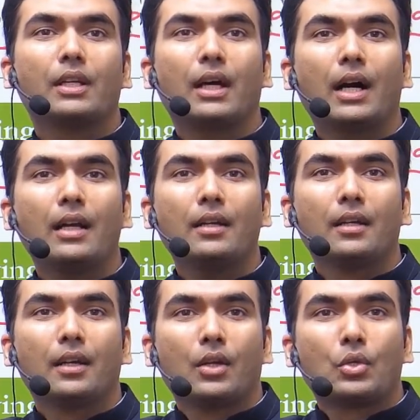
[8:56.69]
they are
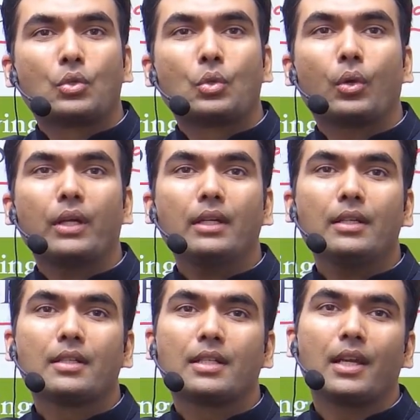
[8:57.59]

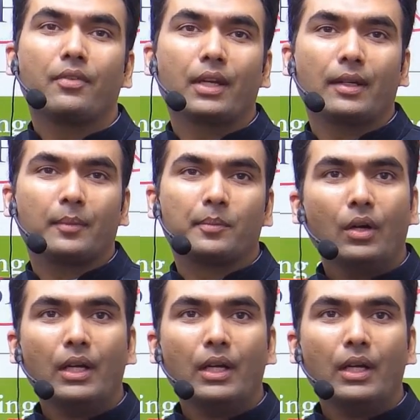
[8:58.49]
sowing saving.